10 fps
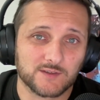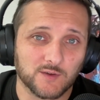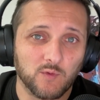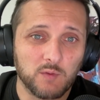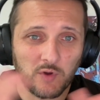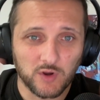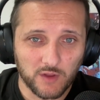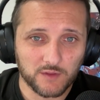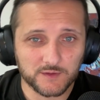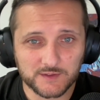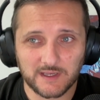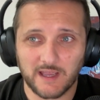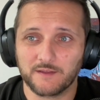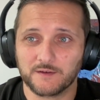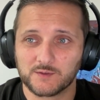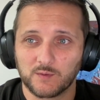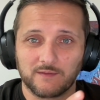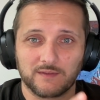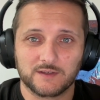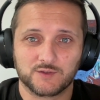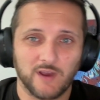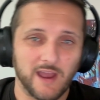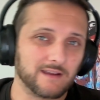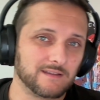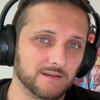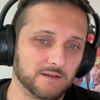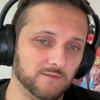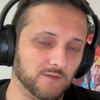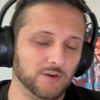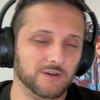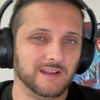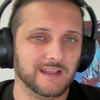So if we put all those together, so we have the attract, the convert,